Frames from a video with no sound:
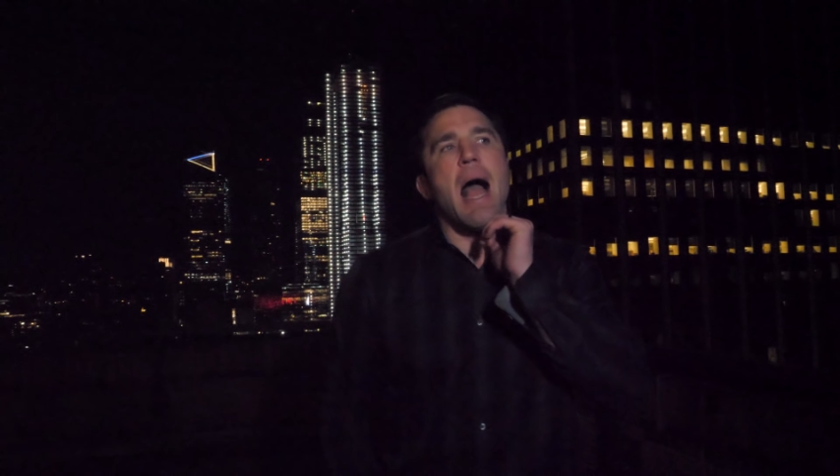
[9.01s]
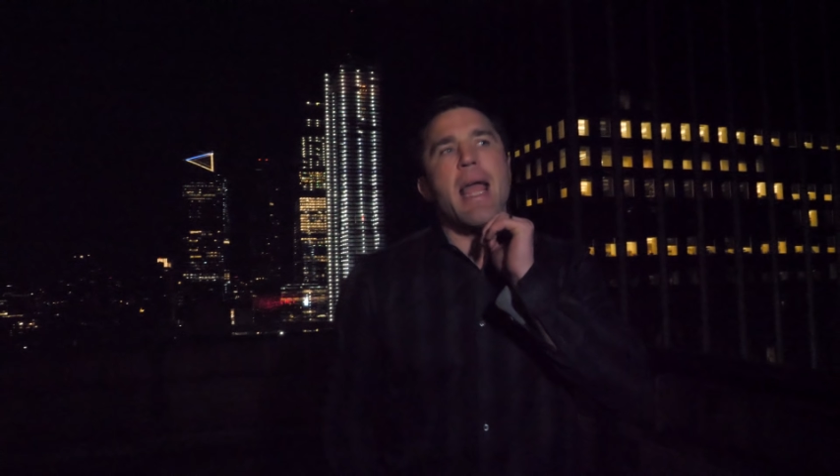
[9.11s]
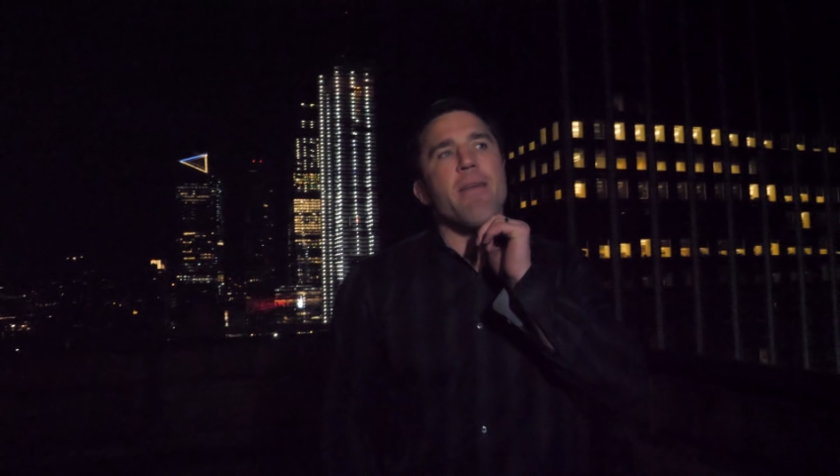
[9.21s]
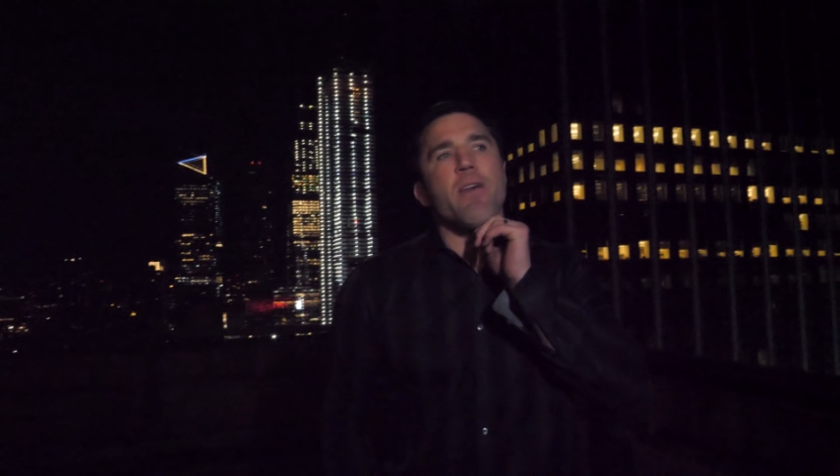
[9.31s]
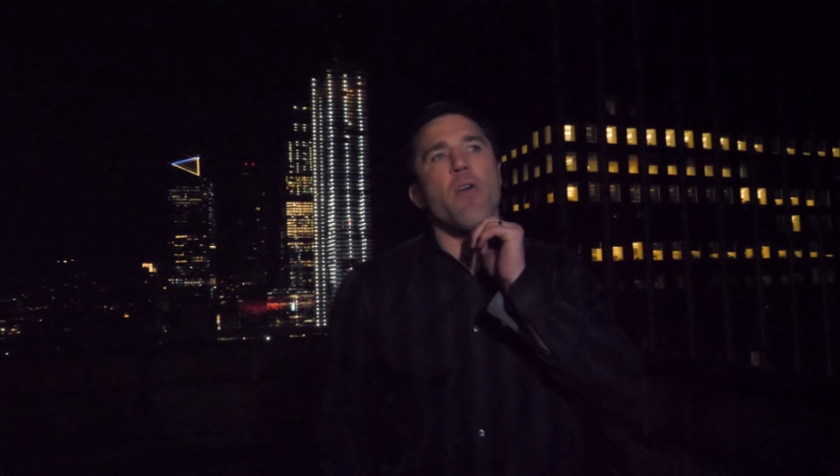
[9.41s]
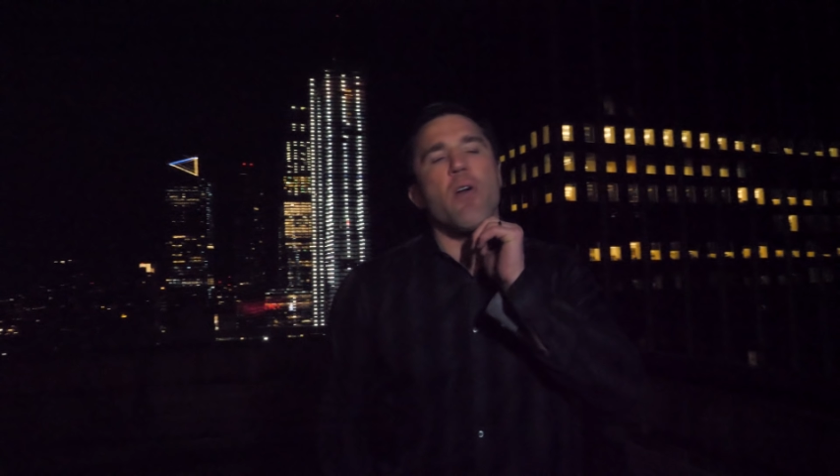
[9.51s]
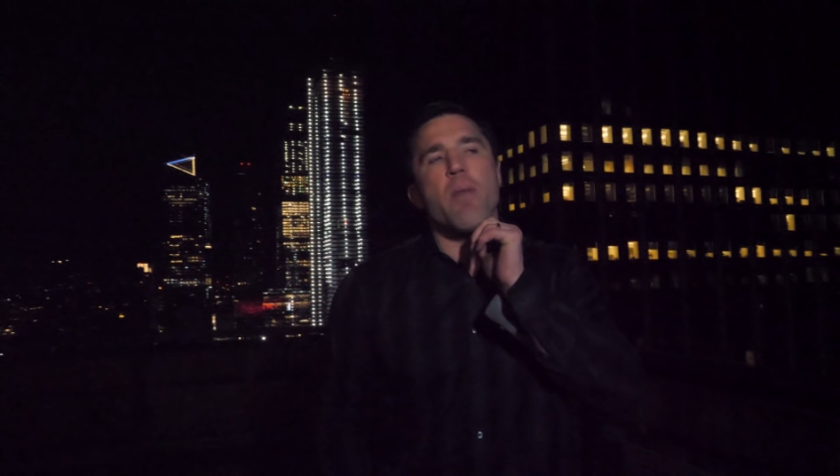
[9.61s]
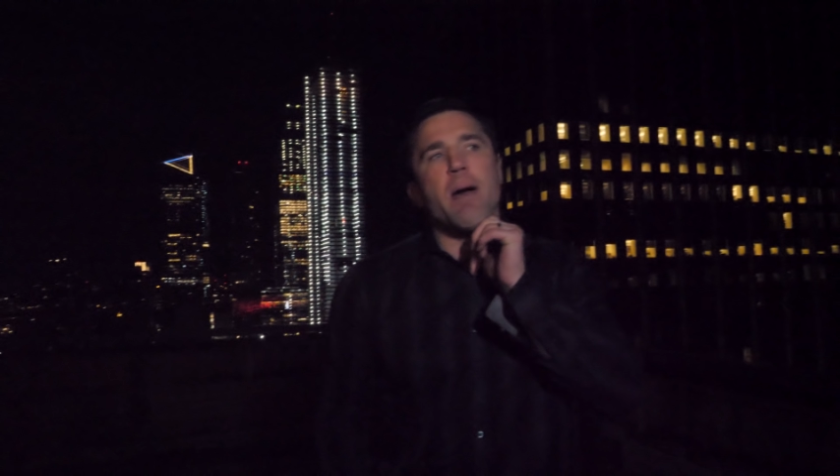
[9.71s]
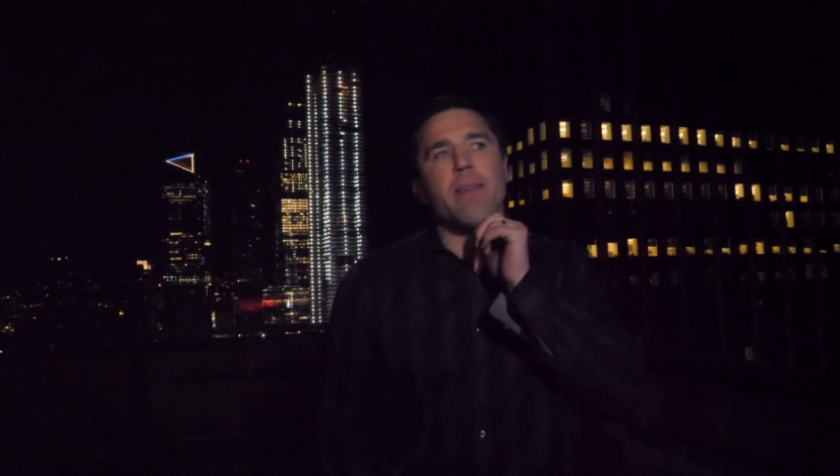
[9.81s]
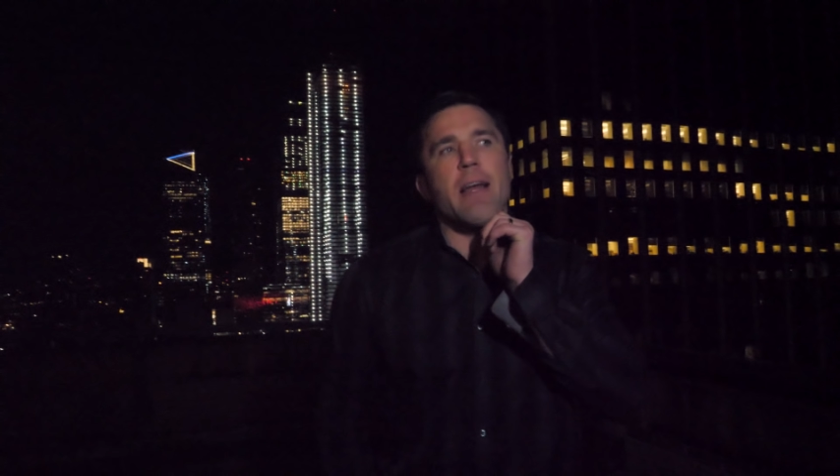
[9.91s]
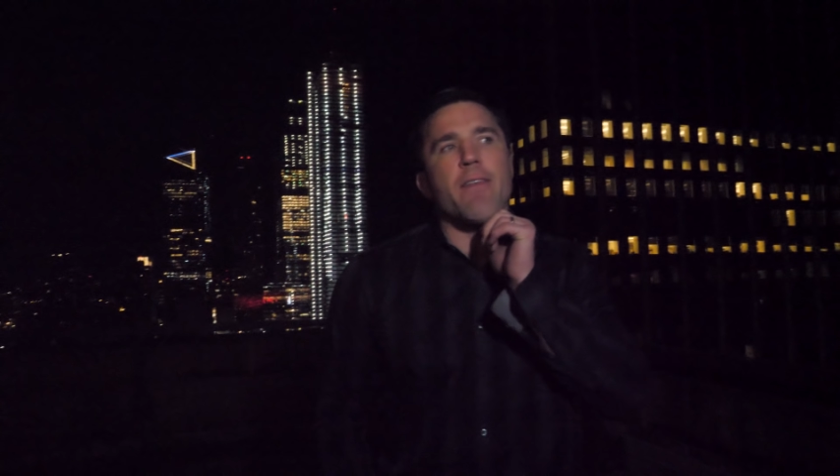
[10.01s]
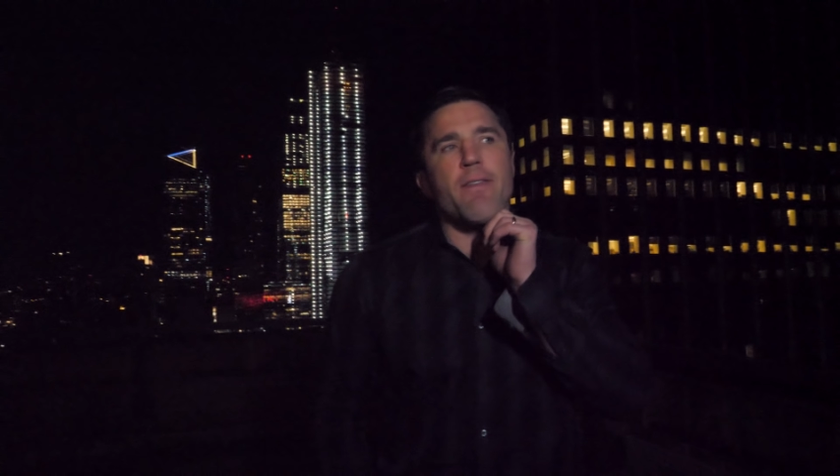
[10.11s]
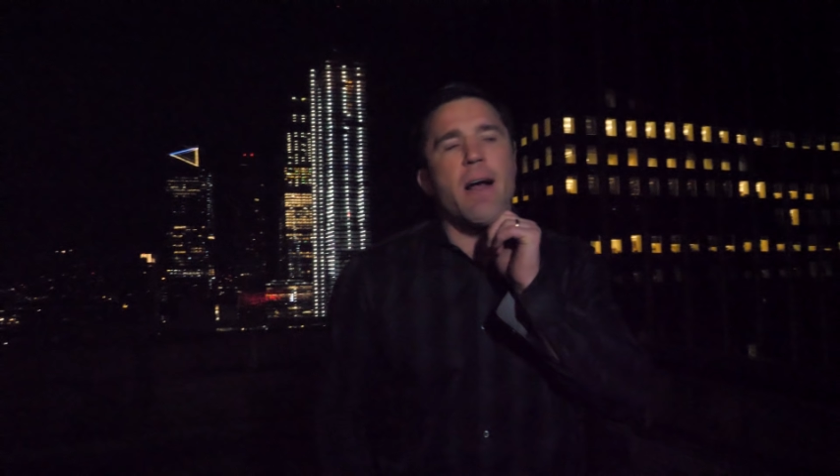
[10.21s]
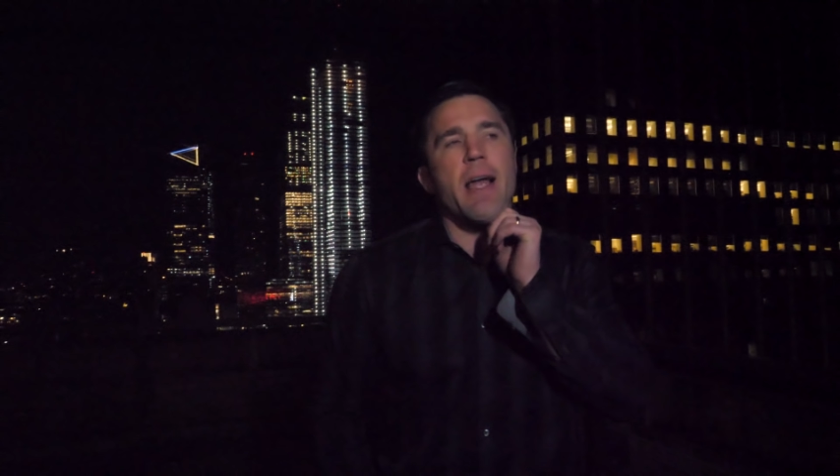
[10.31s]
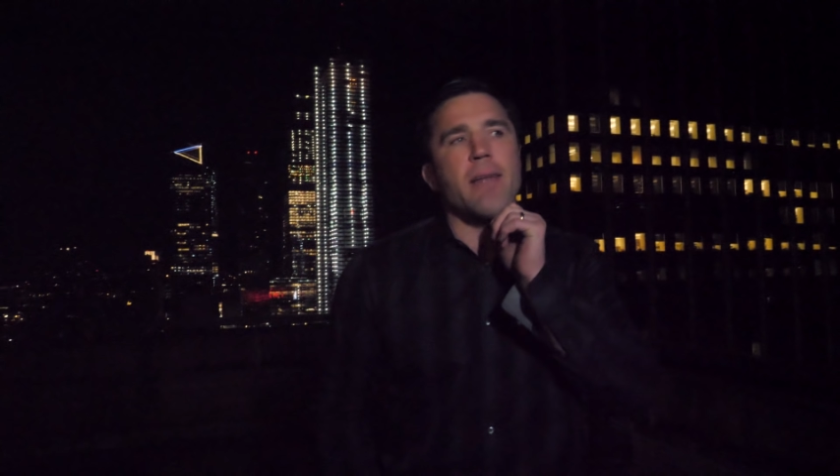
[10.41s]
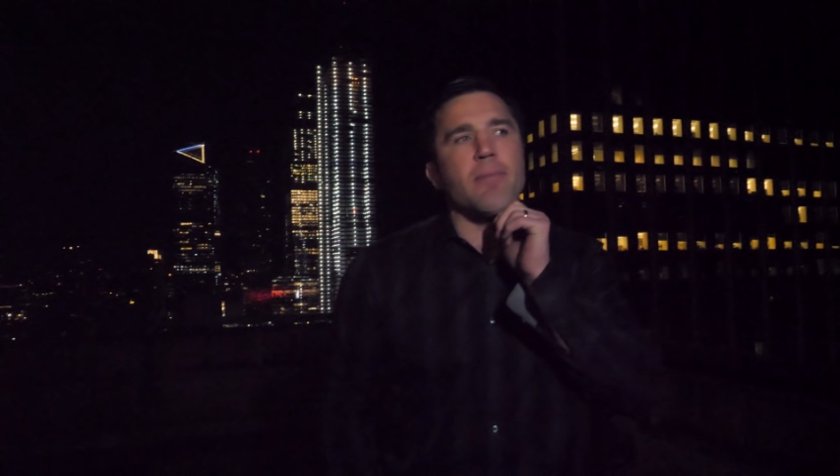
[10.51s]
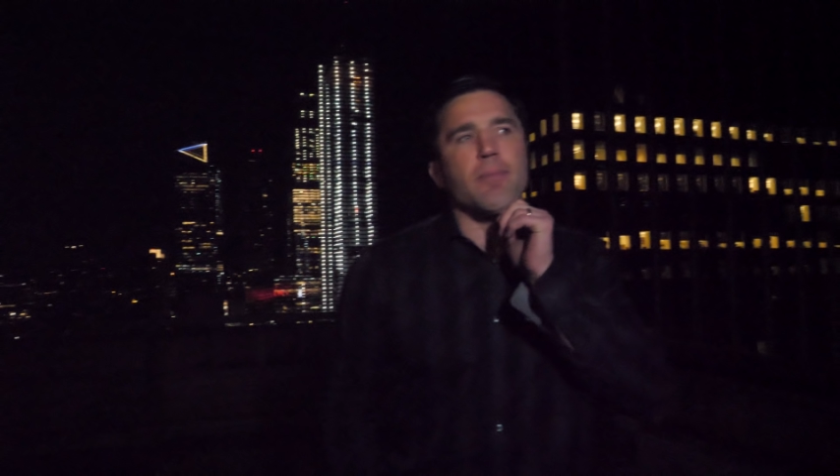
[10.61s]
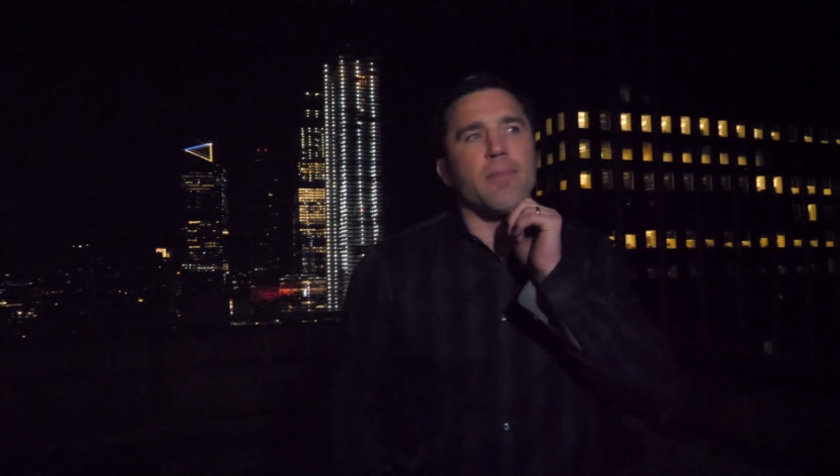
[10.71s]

I haven't heard about that fight